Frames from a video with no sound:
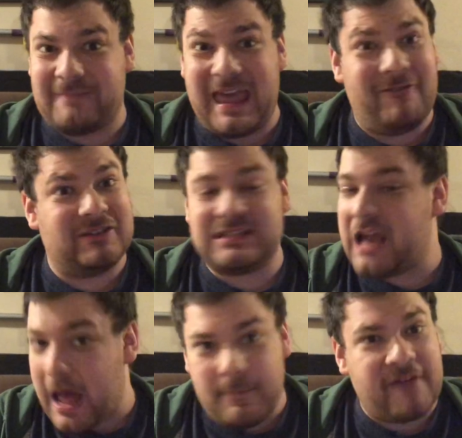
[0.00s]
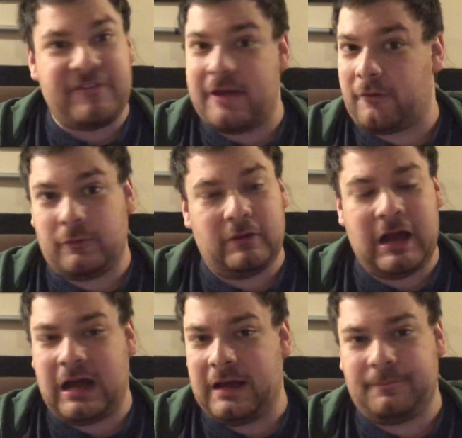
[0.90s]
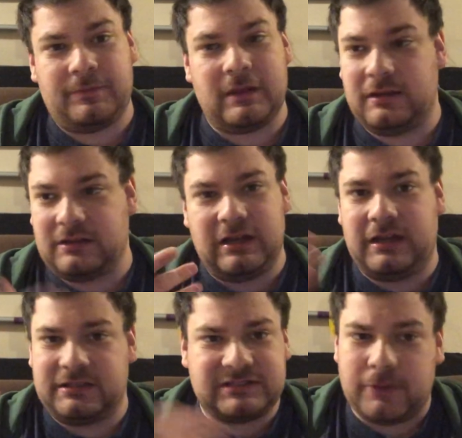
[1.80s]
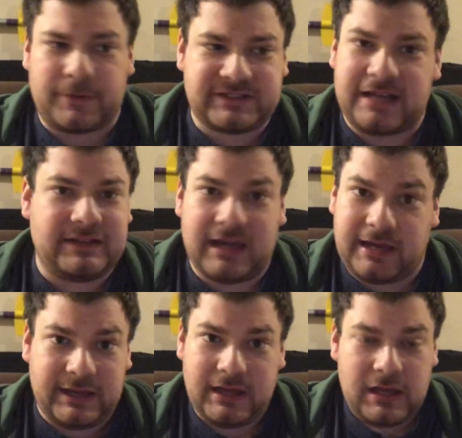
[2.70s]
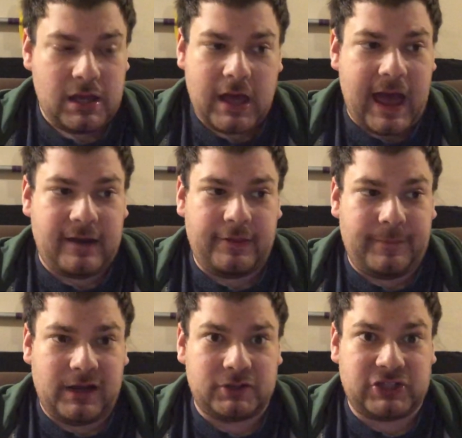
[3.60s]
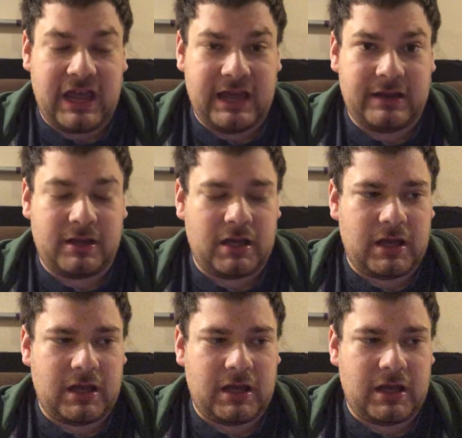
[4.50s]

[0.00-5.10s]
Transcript: It was not my favorite Super Sentai out of the bunch, and